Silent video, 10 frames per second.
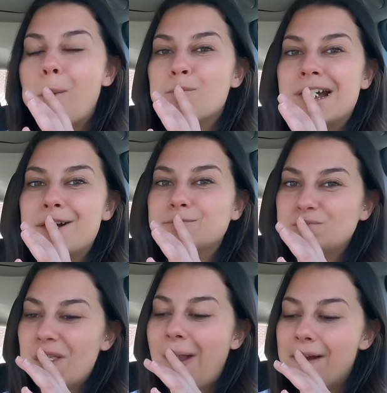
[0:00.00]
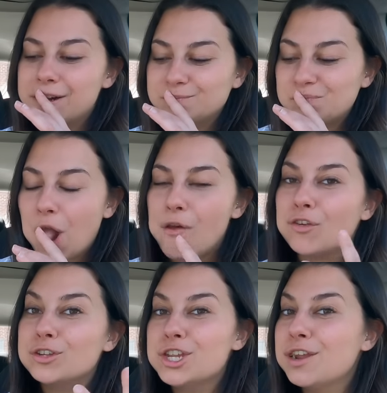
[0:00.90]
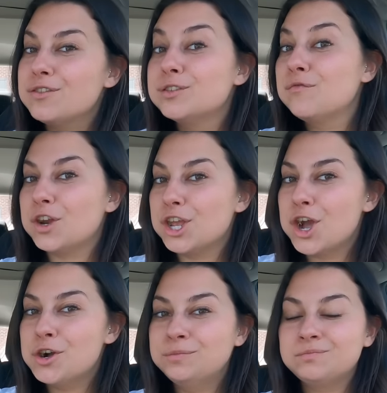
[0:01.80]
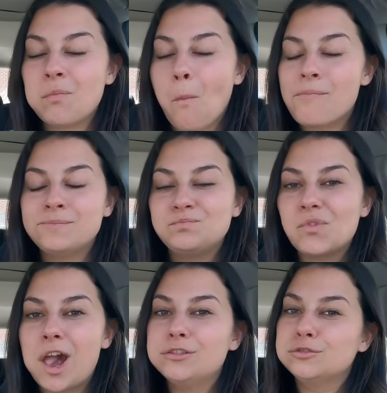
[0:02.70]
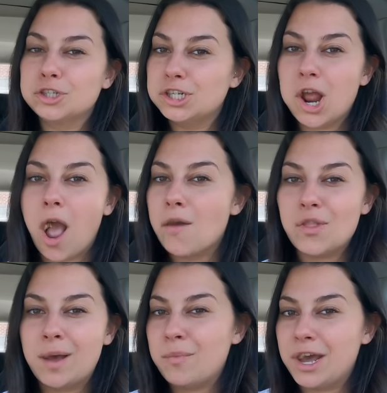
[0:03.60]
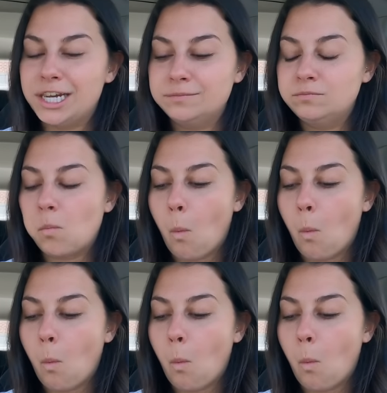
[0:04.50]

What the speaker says: But for the sake of this video, it's really not that bad.